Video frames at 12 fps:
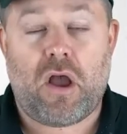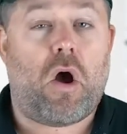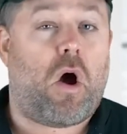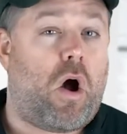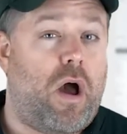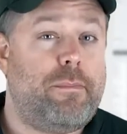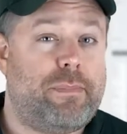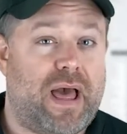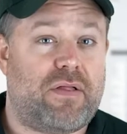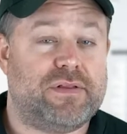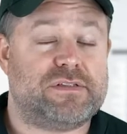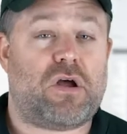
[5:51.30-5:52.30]
On
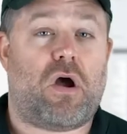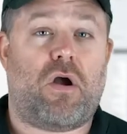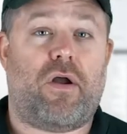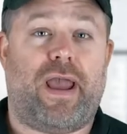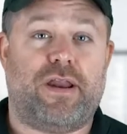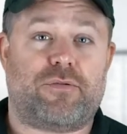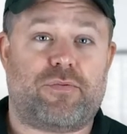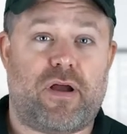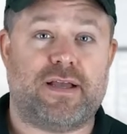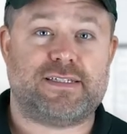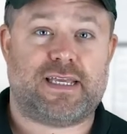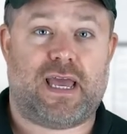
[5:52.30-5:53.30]
balance, our
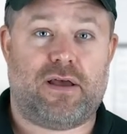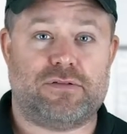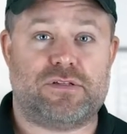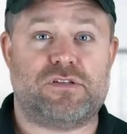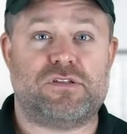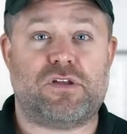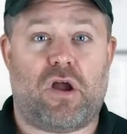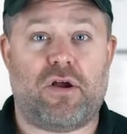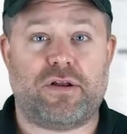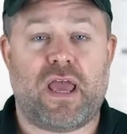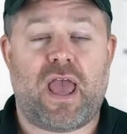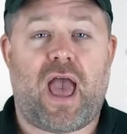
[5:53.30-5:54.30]
enterprise accounts
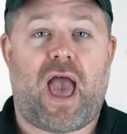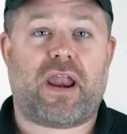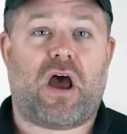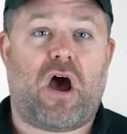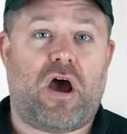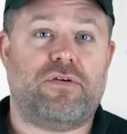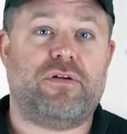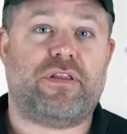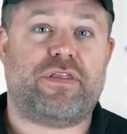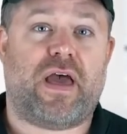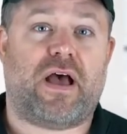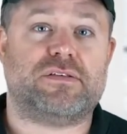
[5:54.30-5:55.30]
start at
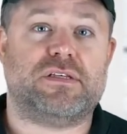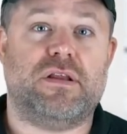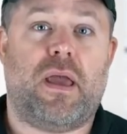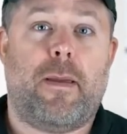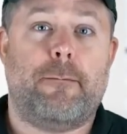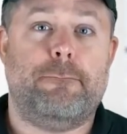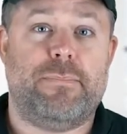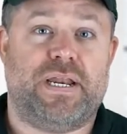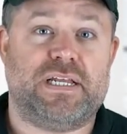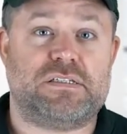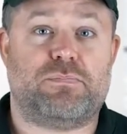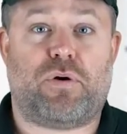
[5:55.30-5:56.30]
100,000
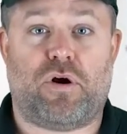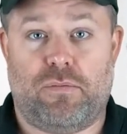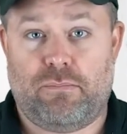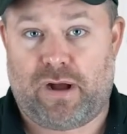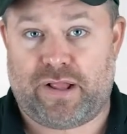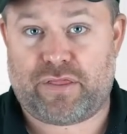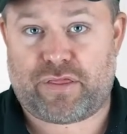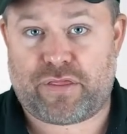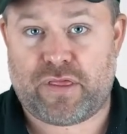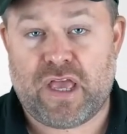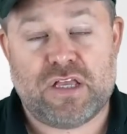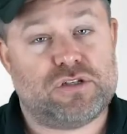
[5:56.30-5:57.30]
minutes per month.
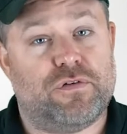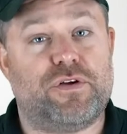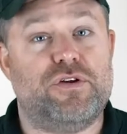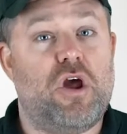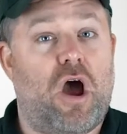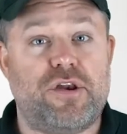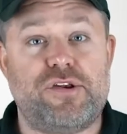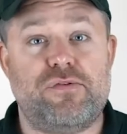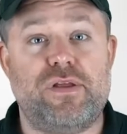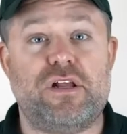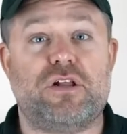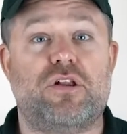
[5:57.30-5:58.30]
So if you're not
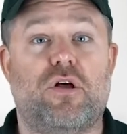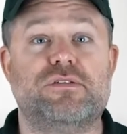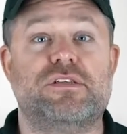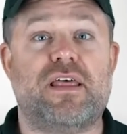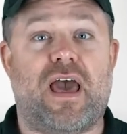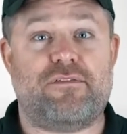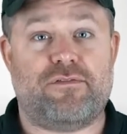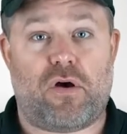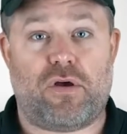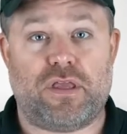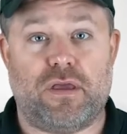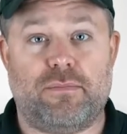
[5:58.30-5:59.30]
doing close to that
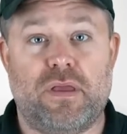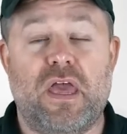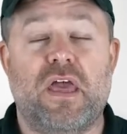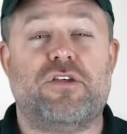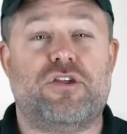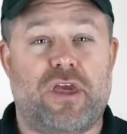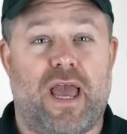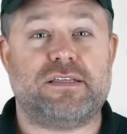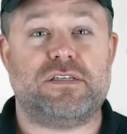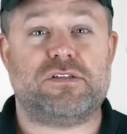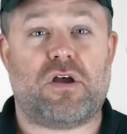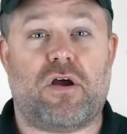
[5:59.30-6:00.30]
volume,
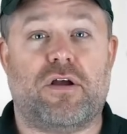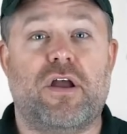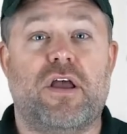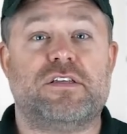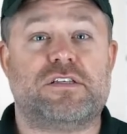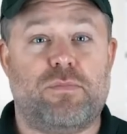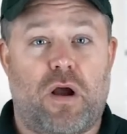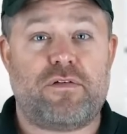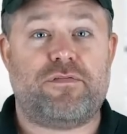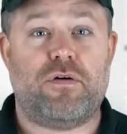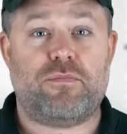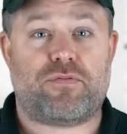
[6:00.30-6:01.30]
chances are
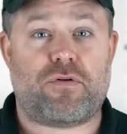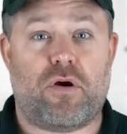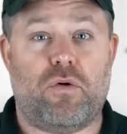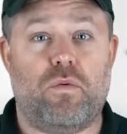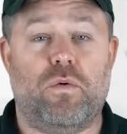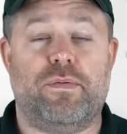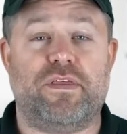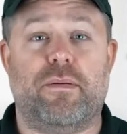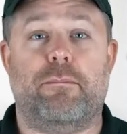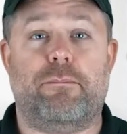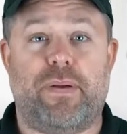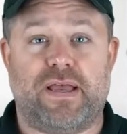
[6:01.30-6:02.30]
Smartphone Pro will be the
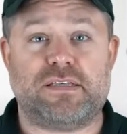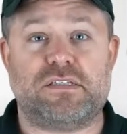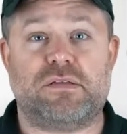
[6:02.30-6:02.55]
best